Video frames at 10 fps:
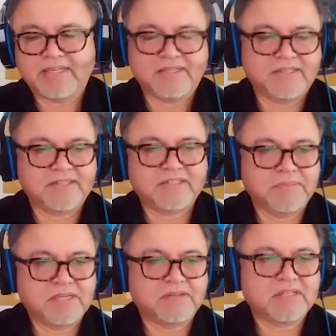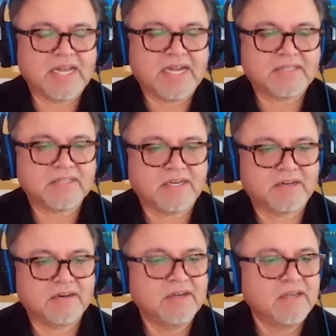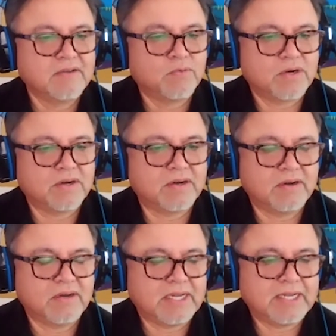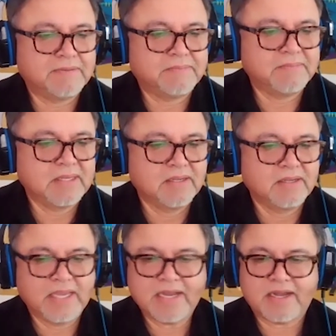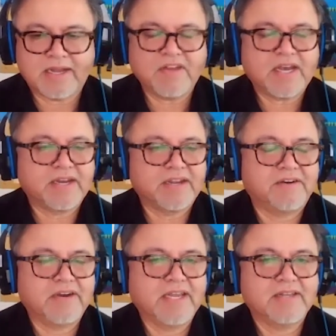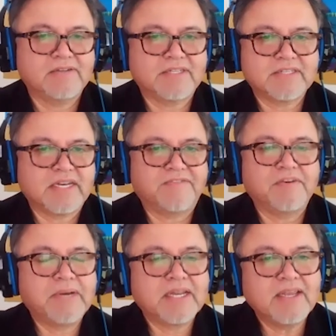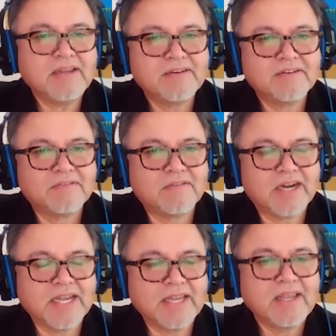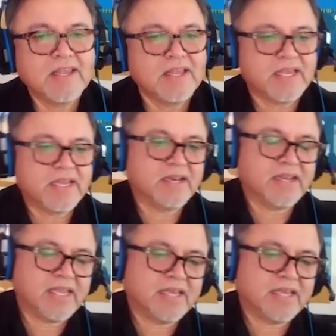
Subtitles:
in this middle class here where, I've got internet. Doesn't everybody? Mm-hmm. Right. And